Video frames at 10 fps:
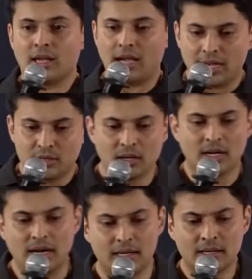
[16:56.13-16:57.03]
at your
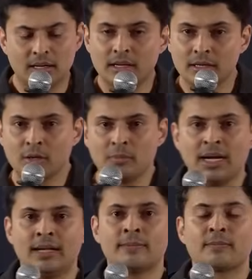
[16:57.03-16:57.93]
heart, in your
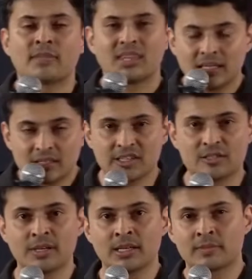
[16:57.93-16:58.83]
mind, then trust
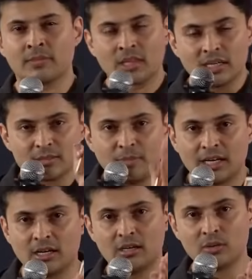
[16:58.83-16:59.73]
me, it's
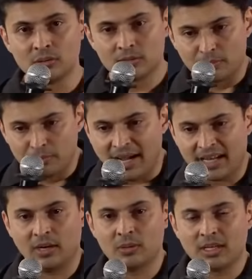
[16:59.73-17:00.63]
better to back
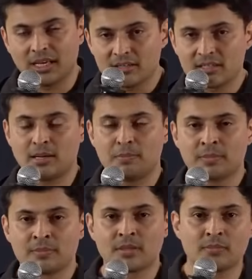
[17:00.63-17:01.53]
out, take a step
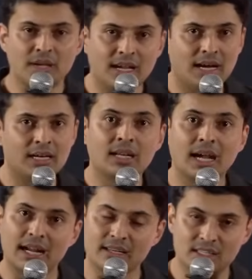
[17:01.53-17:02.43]
behind
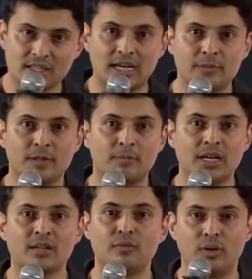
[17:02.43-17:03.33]
and start
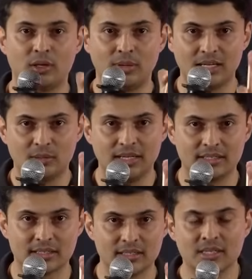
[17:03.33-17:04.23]
preparing for
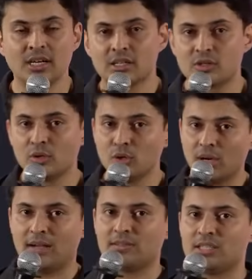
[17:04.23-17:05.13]
2026. So you
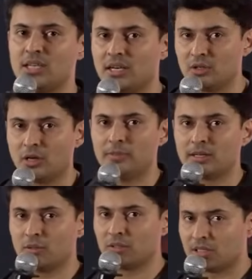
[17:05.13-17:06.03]
the JE Dropper
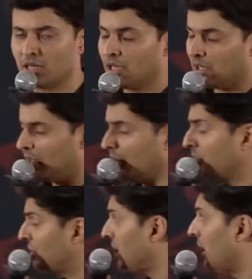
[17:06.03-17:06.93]
course
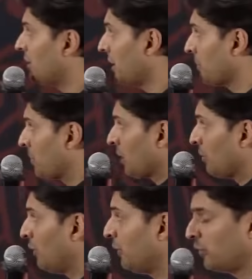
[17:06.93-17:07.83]
starting
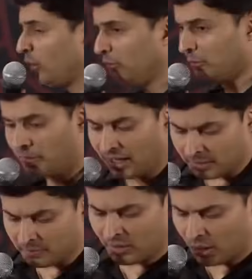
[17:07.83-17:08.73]
5th of May.
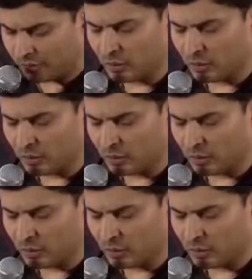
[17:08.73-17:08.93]
Of